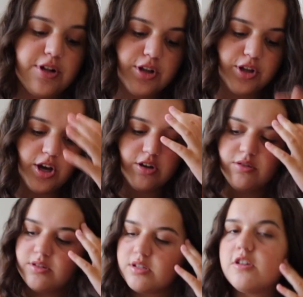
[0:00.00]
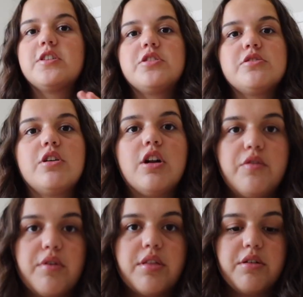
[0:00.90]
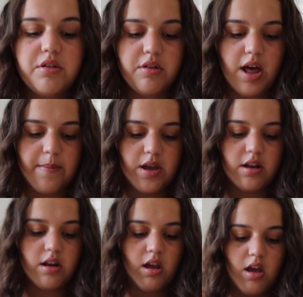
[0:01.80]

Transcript: clothes. First I'll start off with Lululemon.